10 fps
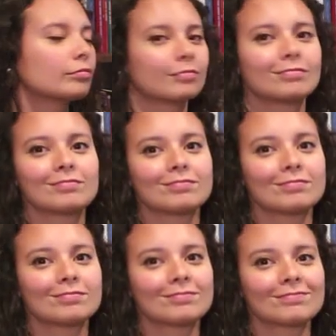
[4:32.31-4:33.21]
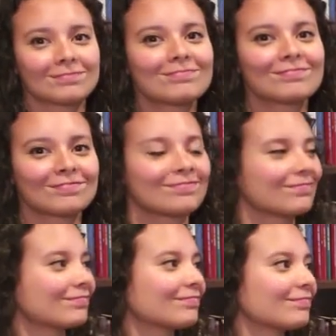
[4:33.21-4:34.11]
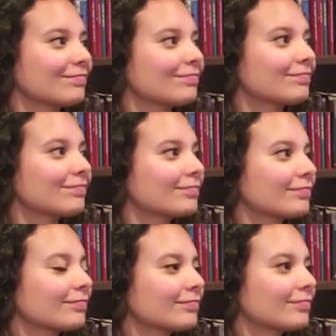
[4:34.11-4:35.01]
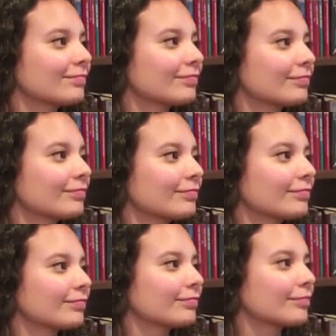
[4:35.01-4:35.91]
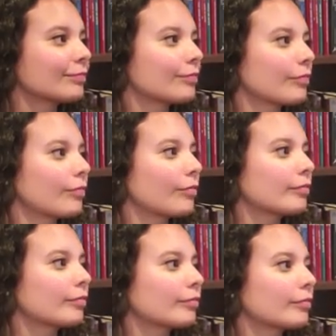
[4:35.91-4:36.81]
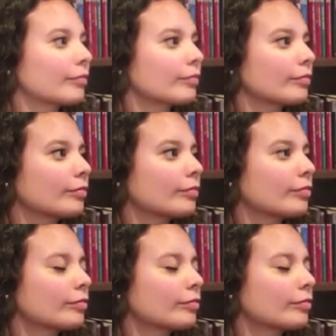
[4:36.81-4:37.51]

This person isn't speaking.